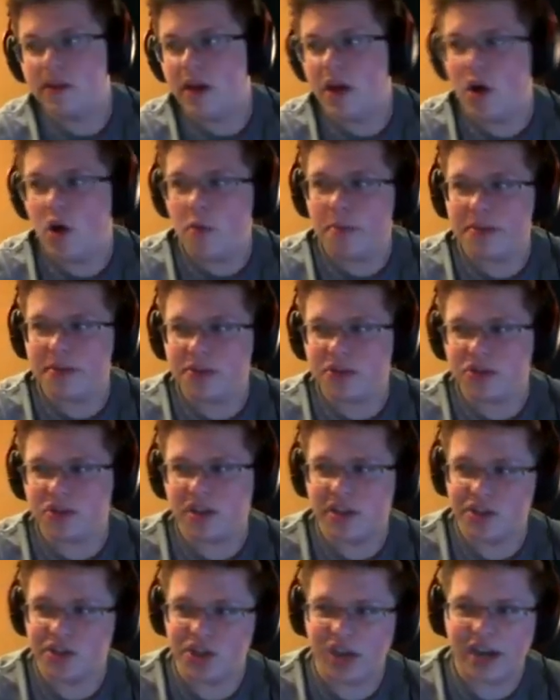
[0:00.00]
I hope it's just
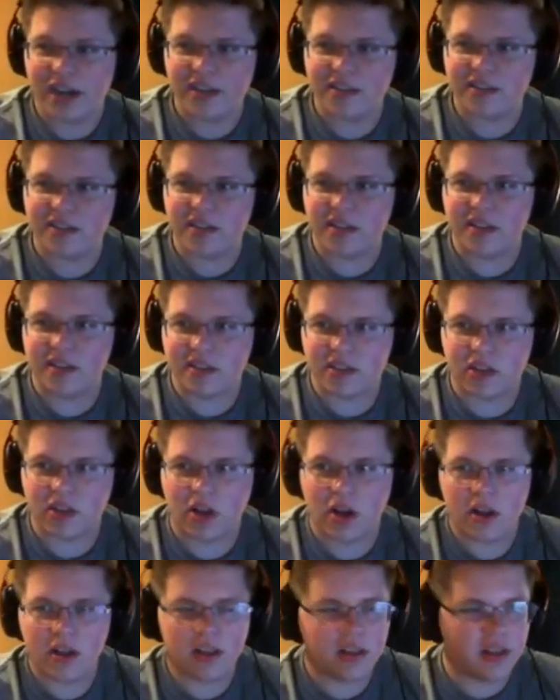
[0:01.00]
like a giant Sid the
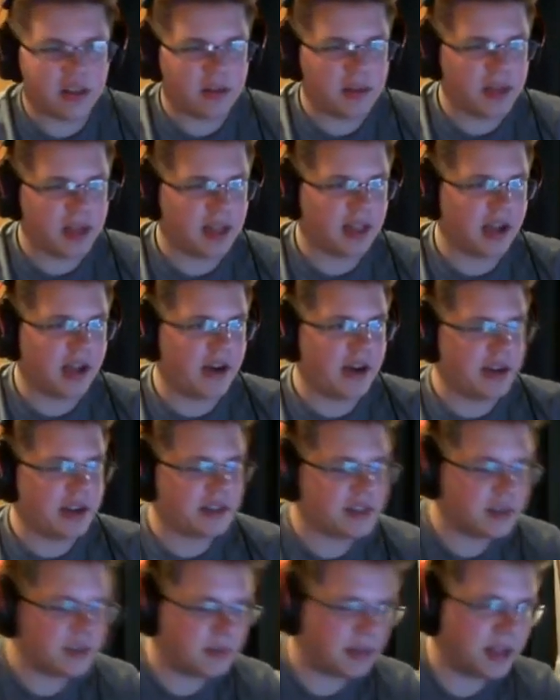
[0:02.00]
Sloth. That'd be
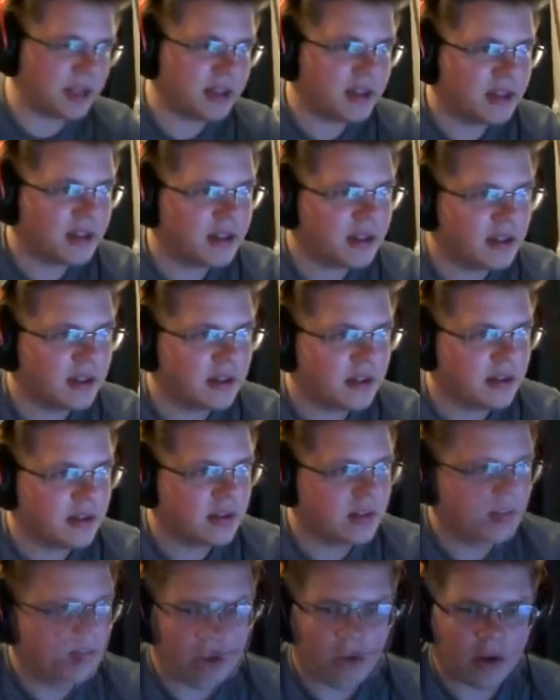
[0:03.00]
hilarious to me.
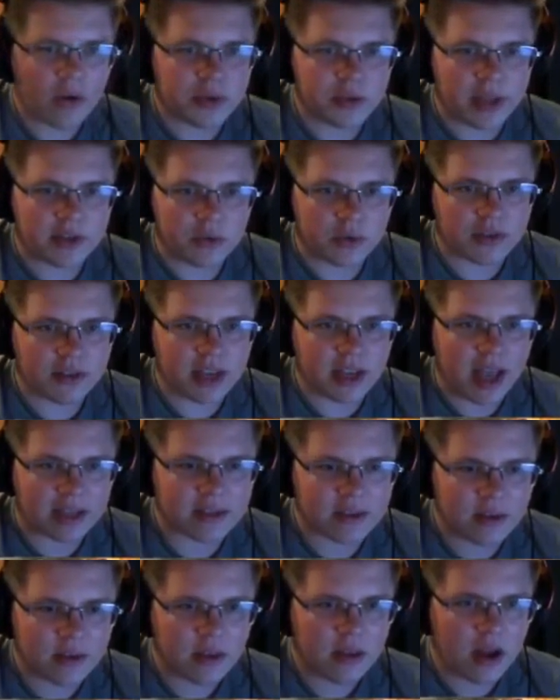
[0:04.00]
I don't know if we do, so let's take a
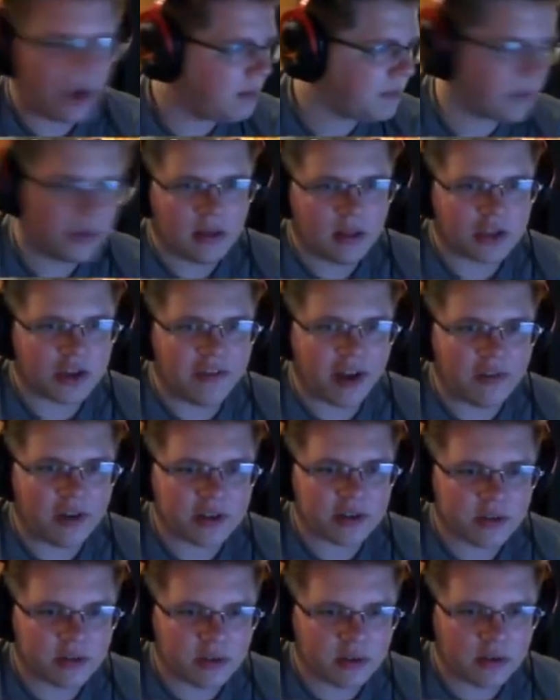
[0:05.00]
guess. Um, let's try fire
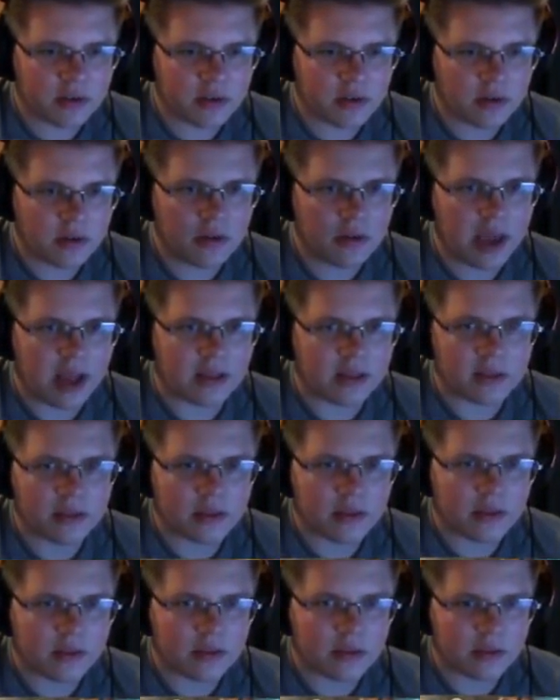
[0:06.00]
first. Yeah.
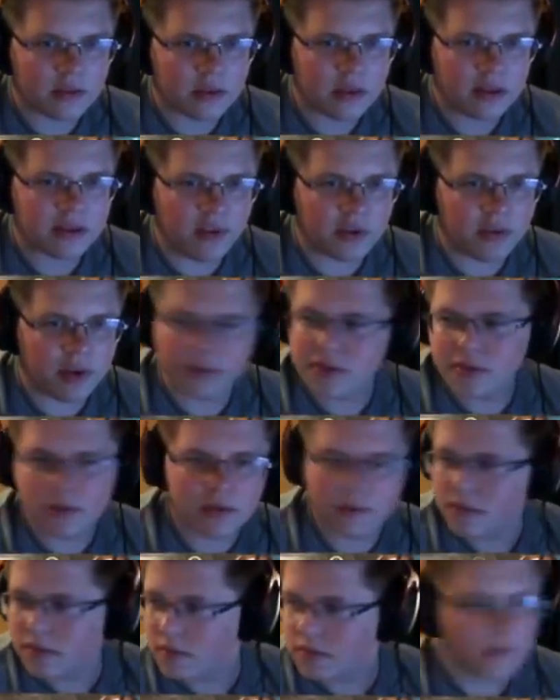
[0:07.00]
Let's default everyone else.
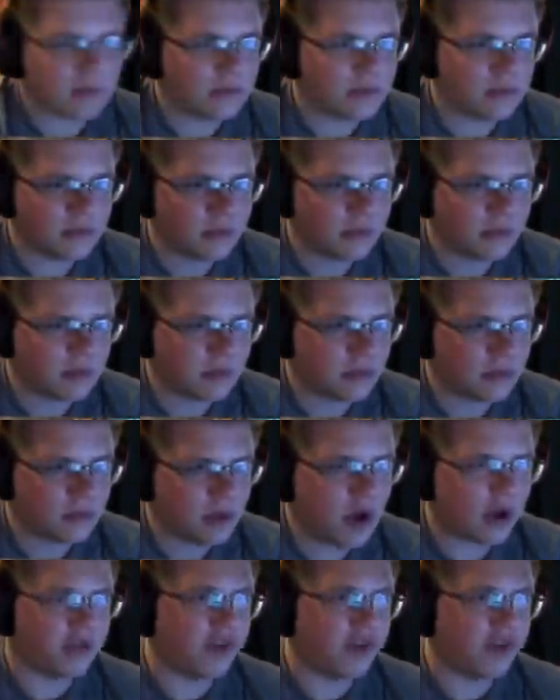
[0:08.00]
Wait,